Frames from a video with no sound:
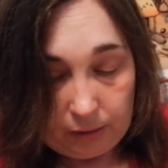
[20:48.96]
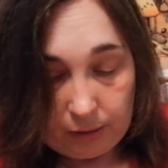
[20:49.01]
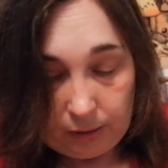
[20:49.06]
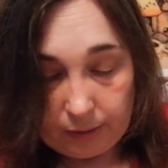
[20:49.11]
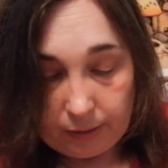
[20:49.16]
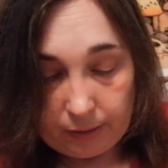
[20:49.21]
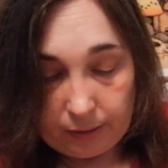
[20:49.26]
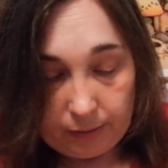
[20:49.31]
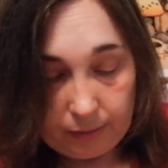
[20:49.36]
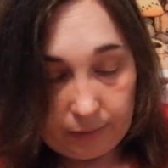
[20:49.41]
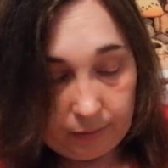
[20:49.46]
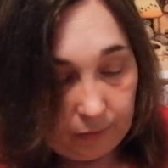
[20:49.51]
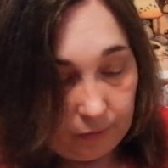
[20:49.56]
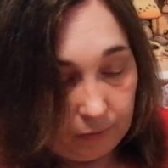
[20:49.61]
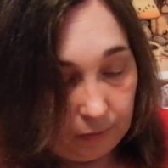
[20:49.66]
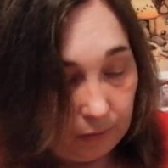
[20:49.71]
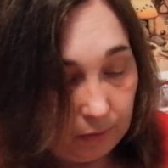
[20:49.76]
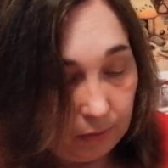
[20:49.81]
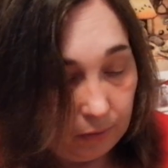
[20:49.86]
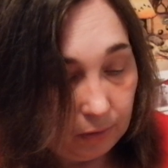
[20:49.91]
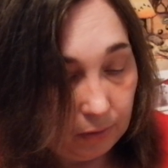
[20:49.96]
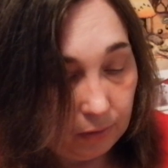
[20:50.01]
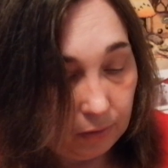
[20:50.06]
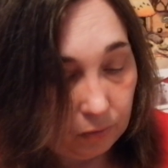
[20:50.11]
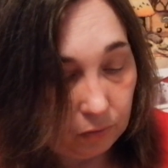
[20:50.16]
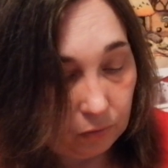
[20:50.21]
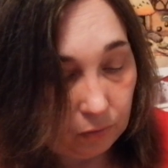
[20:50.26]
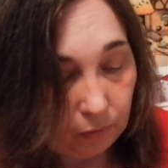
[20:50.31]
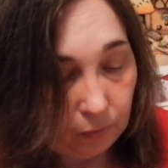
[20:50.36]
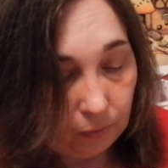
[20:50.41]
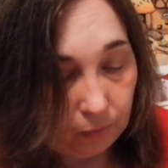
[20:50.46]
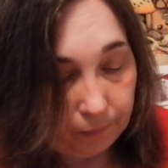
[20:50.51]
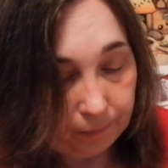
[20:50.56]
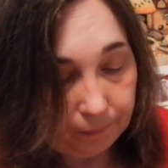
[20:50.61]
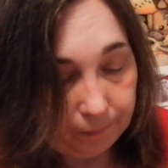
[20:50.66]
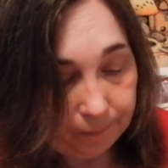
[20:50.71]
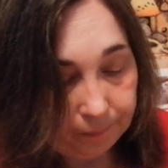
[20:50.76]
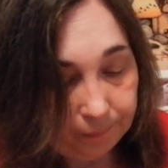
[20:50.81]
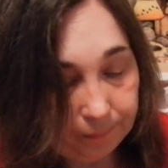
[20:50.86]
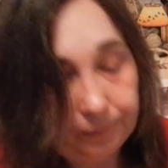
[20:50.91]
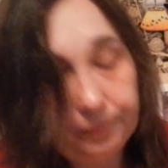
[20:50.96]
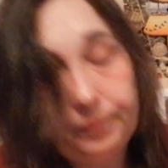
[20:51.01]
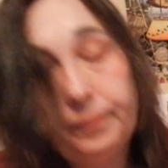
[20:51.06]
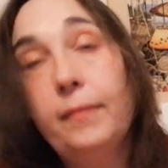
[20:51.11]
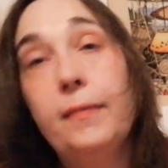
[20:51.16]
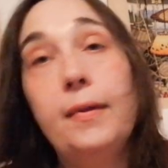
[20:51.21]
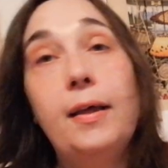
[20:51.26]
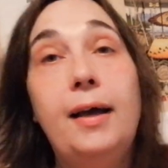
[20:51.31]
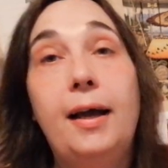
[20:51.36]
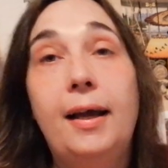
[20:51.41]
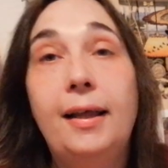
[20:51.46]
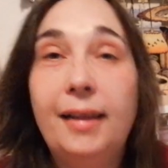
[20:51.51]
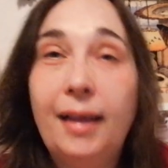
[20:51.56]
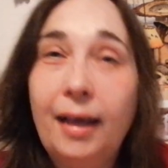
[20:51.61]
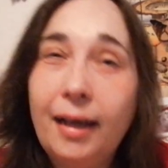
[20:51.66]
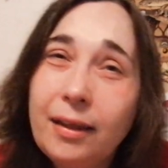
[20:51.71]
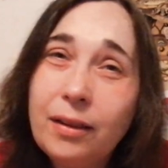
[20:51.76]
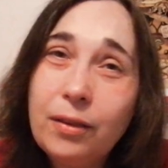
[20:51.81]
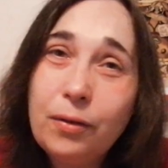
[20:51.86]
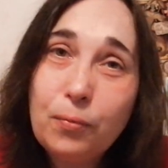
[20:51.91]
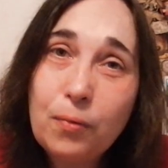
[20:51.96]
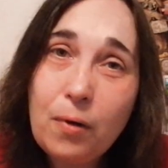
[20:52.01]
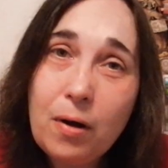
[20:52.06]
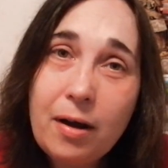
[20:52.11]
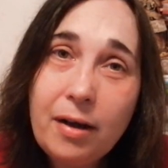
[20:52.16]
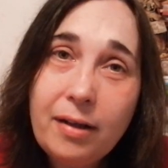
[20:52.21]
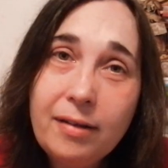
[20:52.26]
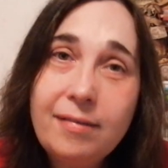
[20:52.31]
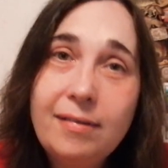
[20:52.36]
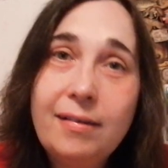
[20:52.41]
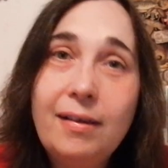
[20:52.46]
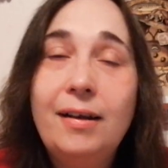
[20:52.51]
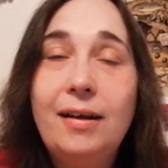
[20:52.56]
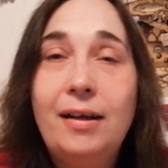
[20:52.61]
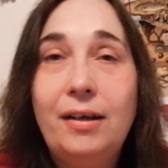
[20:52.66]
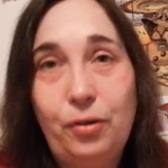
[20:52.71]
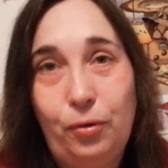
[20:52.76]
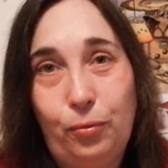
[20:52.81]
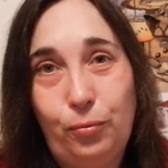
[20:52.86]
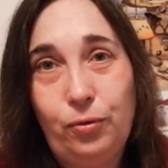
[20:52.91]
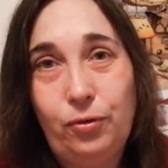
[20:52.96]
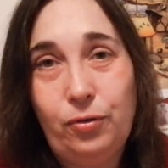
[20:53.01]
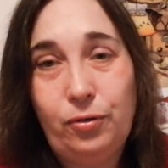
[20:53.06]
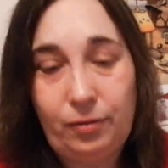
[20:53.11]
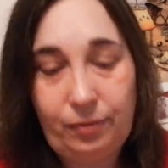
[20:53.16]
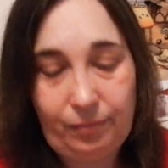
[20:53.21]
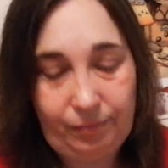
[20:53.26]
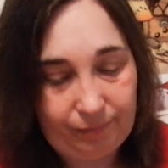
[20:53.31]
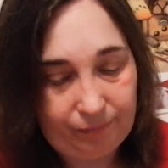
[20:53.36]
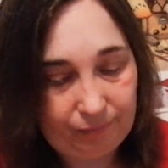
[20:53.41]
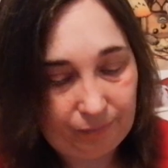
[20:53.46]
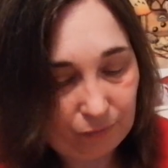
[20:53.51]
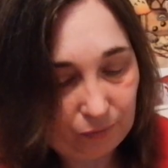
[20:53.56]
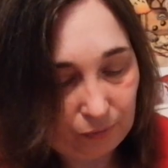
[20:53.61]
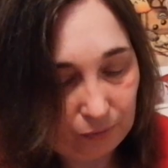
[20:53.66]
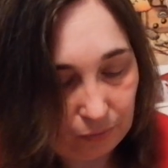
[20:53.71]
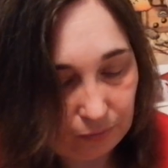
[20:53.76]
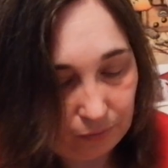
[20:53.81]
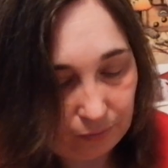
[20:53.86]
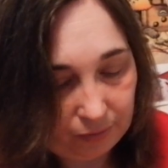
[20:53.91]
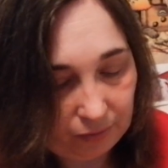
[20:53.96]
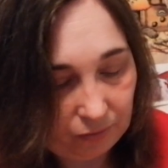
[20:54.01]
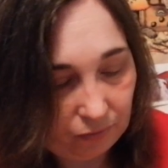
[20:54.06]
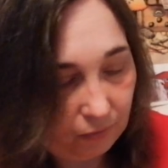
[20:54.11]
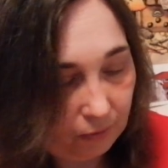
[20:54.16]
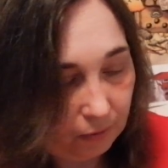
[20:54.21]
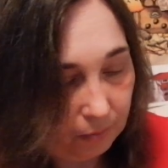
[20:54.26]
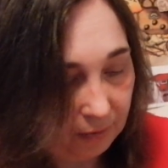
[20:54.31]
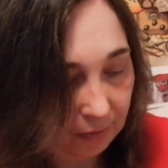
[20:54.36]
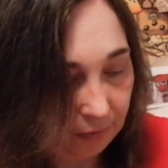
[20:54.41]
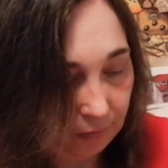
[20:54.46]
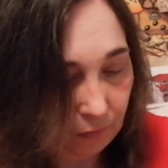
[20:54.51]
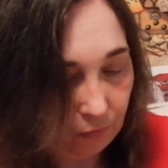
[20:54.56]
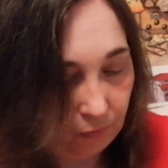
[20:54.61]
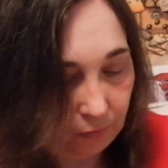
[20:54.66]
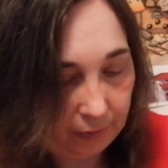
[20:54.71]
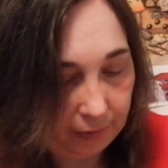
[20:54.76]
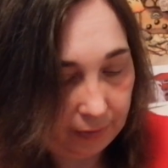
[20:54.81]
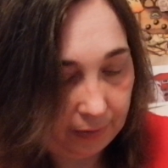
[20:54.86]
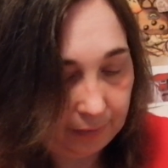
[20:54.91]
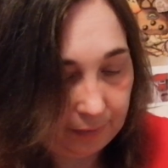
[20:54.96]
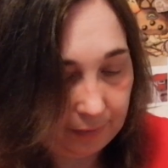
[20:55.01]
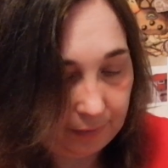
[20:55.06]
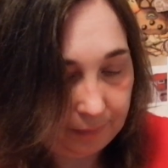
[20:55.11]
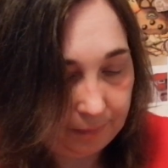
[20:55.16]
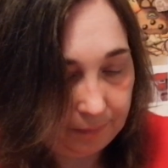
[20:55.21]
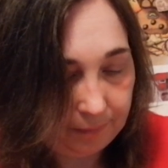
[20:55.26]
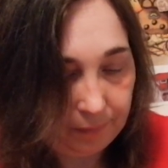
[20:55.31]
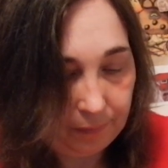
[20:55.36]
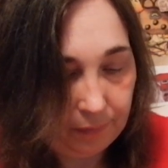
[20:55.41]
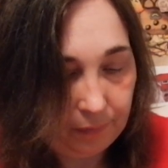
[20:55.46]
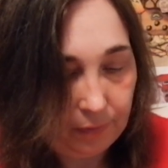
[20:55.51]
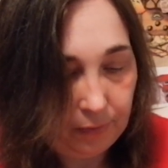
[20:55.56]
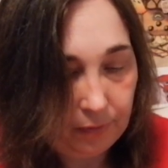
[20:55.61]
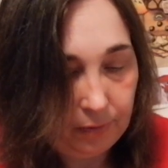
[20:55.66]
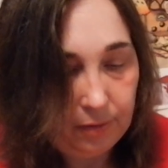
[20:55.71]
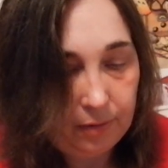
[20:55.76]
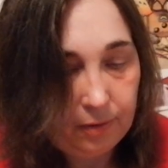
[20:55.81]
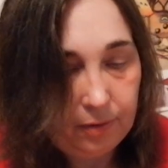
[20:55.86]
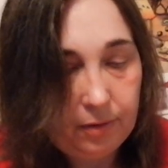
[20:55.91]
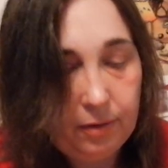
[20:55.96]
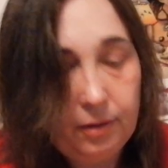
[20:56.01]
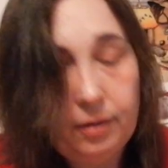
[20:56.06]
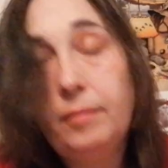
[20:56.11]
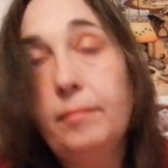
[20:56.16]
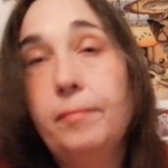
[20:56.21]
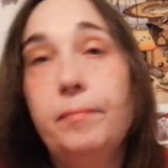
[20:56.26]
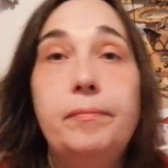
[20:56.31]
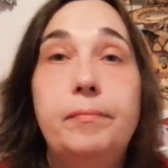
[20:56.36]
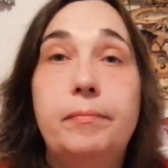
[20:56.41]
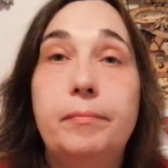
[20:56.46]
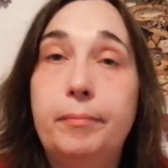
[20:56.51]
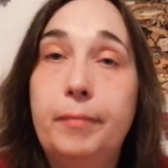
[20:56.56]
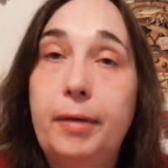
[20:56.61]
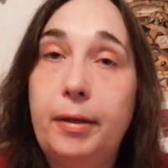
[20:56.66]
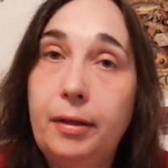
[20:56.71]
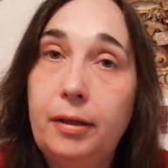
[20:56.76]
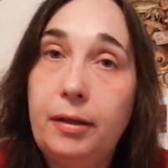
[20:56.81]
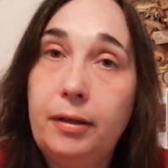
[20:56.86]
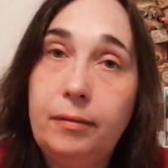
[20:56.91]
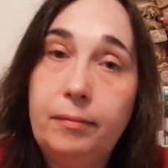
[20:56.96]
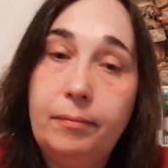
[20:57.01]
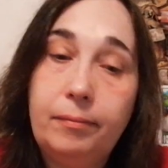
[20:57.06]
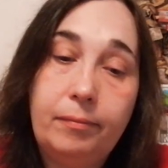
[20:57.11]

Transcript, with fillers: uh, so I like the rods and I don't so it's very mixed feelings my